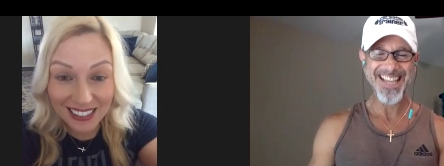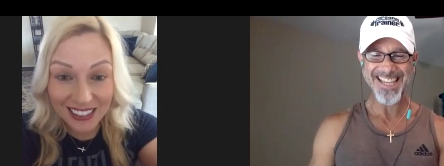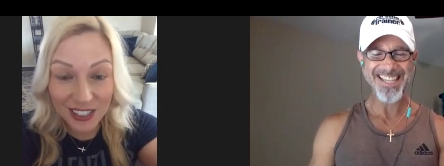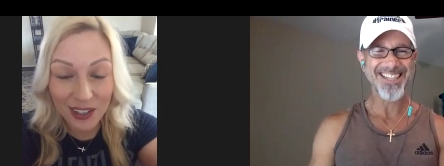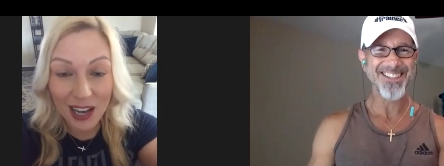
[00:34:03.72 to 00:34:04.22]
Speaker 1: thank
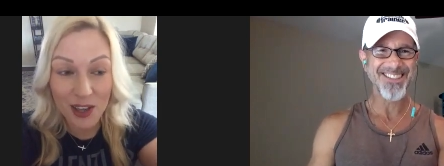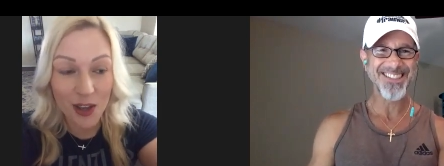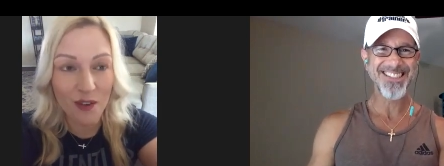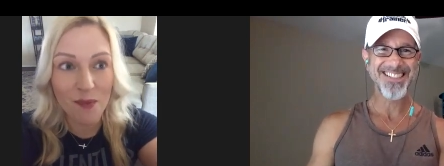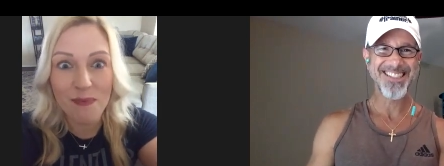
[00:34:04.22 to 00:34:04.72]
you you
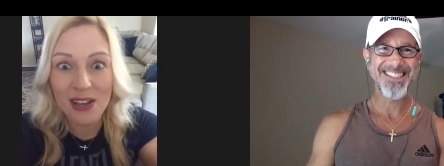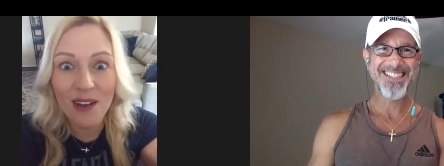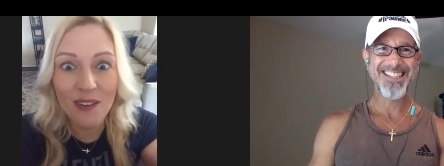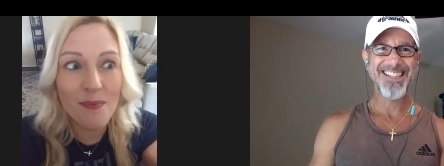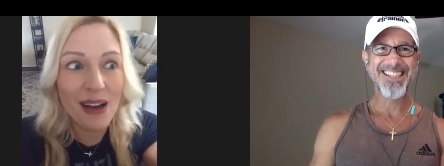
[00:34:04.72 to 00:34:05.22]
have a you
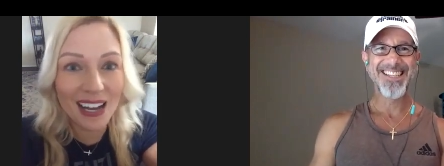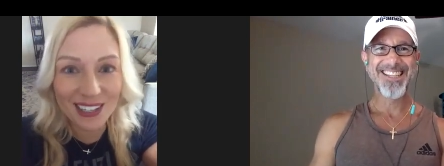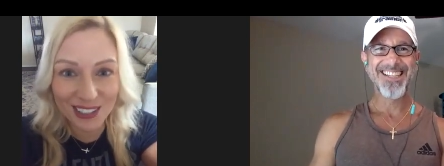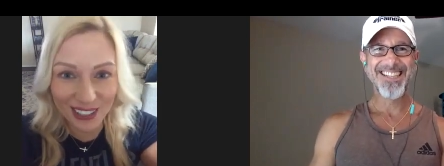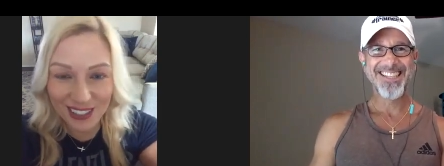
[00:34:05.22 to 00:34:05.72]
have a
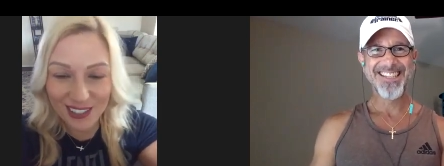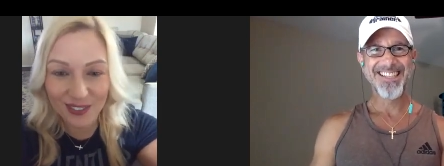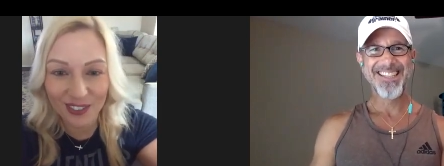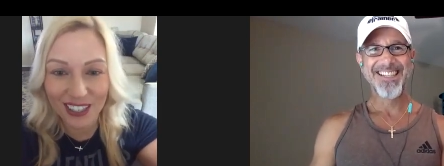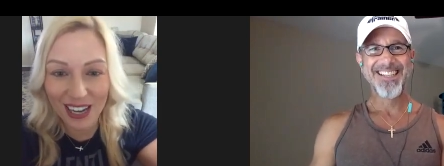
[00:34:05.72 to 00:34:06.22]
master's
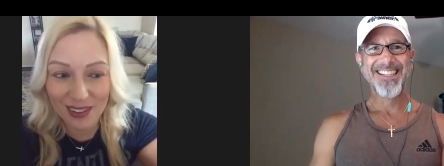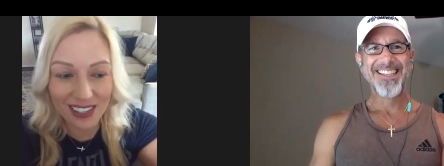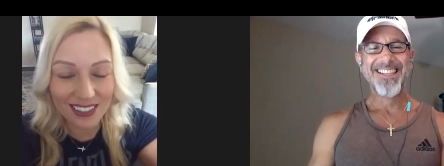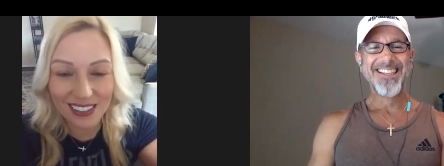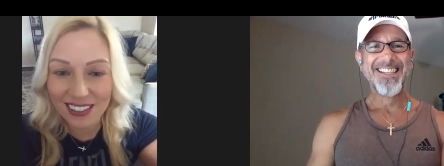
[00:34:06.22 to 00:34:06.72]
for i
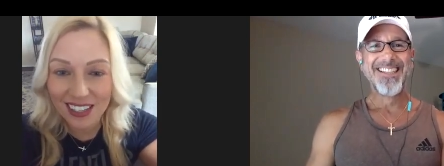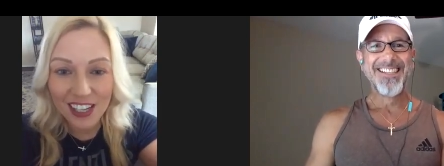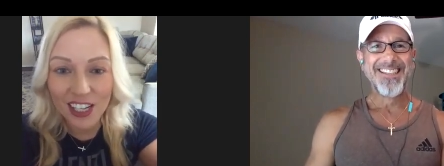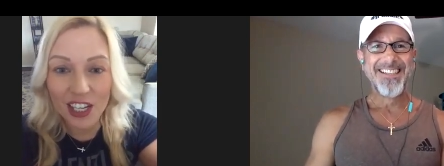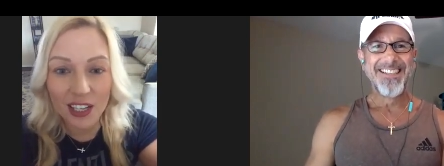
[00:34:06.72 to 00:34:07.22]
mean
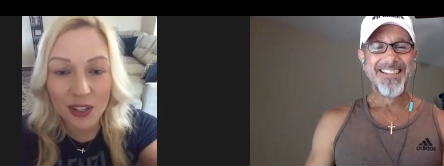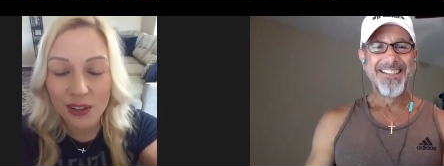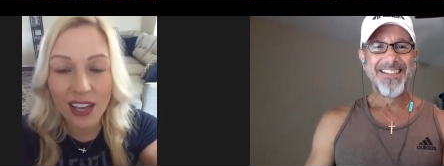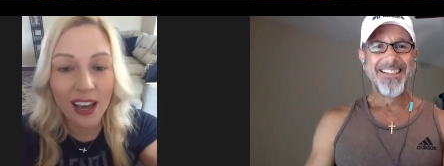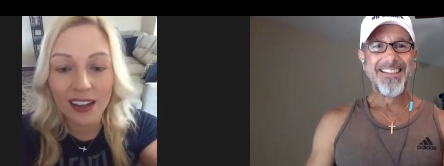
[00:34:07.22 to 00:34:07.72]
you
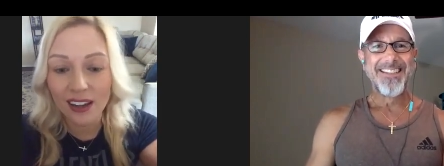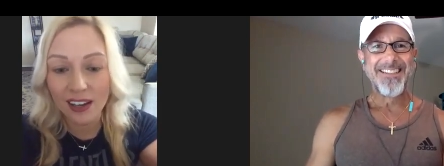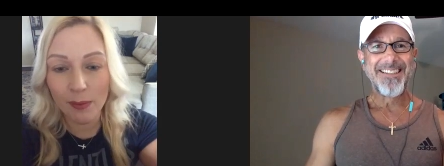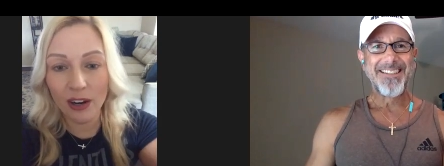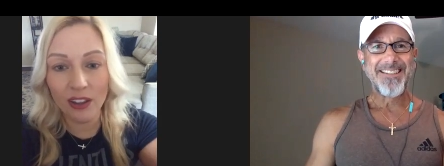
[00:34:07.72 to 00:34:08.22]
can't get any
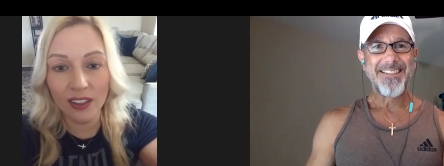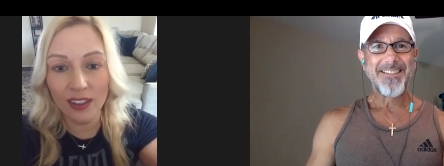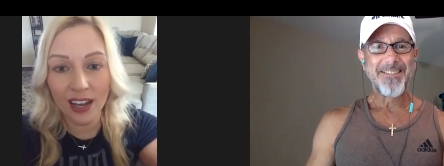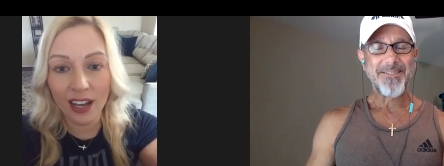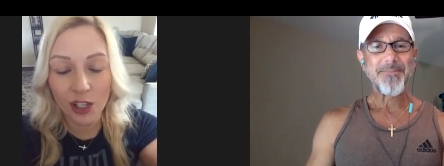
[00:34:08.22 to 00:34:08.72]
better than
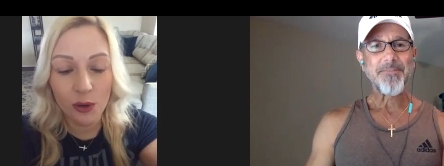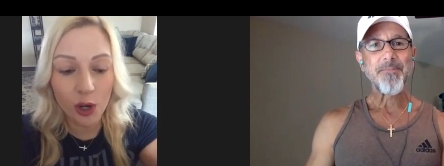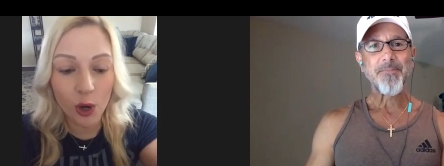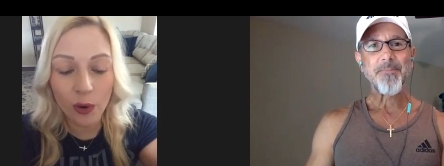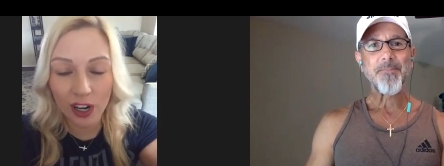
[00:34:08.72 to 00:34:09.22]
that. You
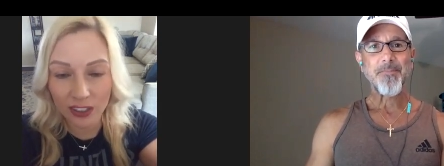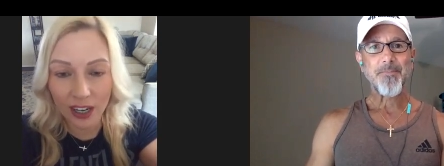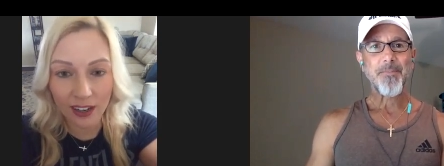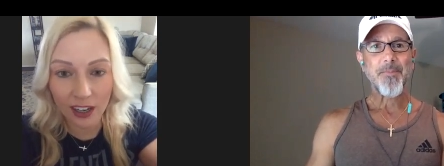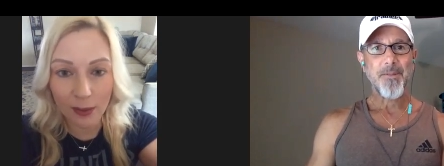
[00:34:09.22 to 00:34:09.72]
know what you're
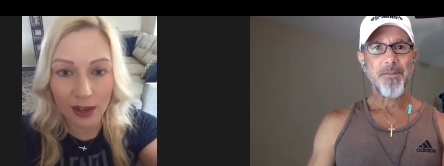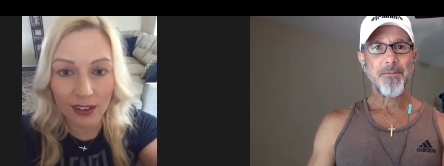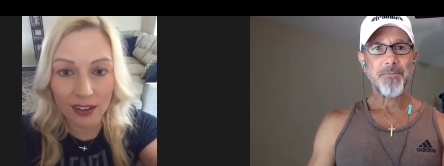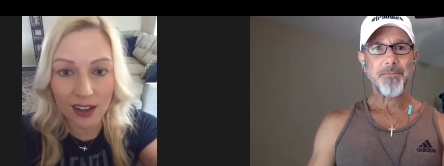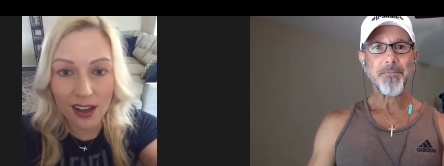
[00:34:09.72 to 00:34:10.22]
talking about.
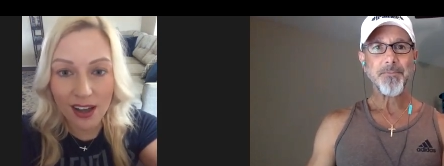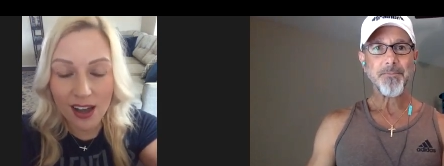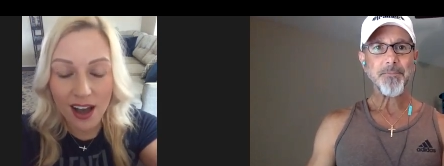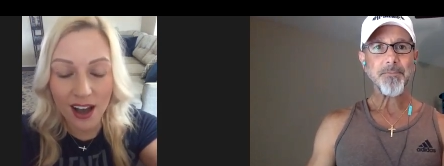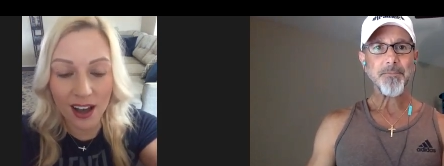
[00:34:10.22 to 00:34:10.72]

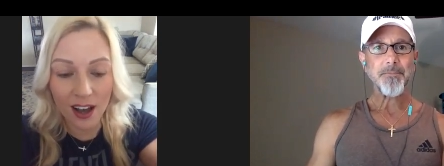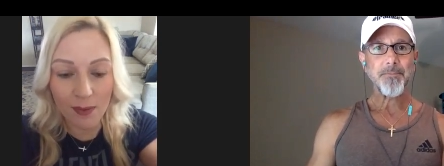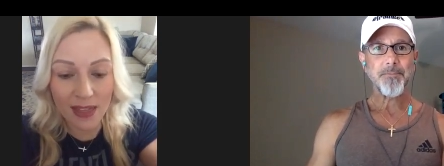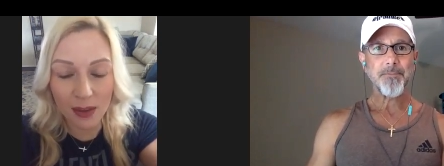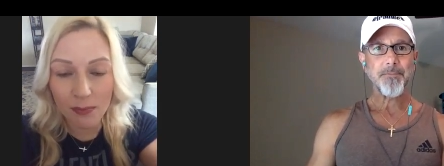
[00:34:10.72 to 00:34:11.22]
Um,
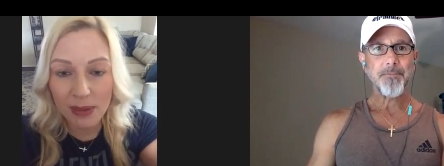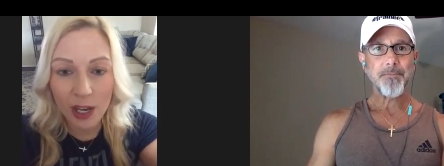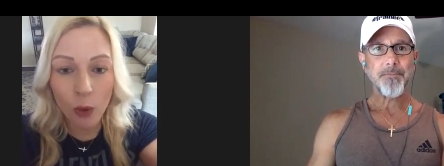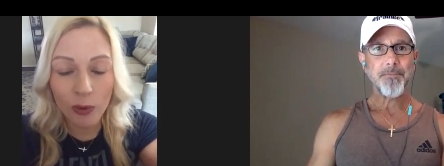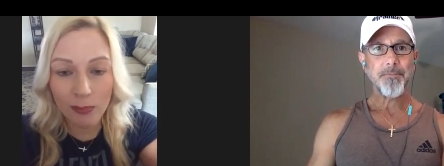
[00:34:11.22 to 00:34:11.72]
and then be
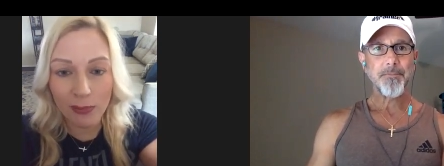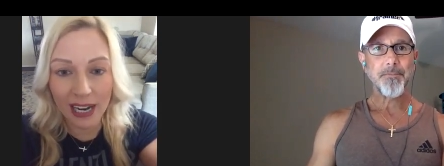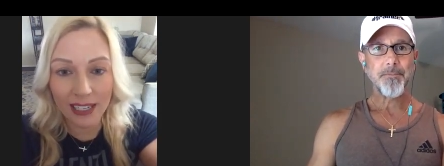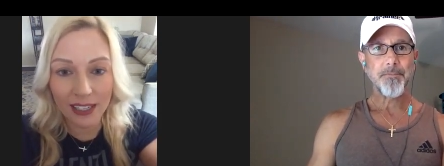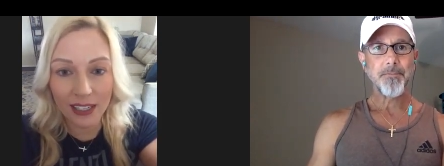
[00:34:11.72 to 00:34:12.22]
open
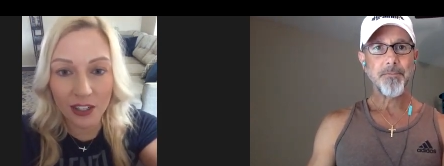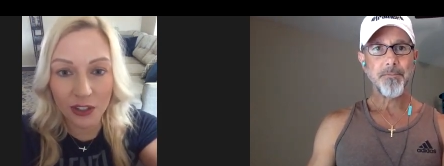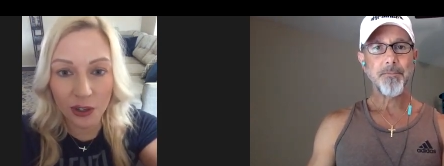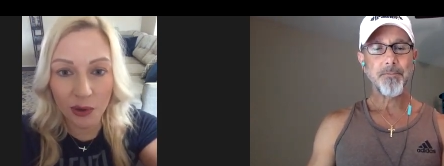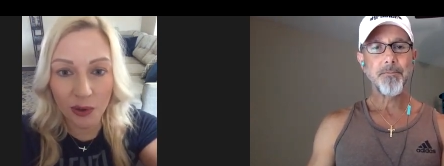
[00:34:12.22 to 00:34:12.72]
minded
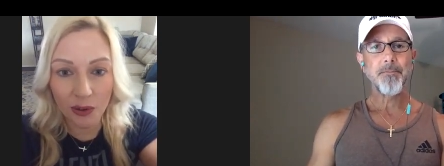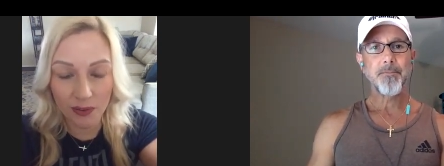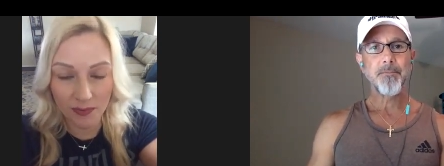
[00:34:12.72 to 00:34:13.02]
to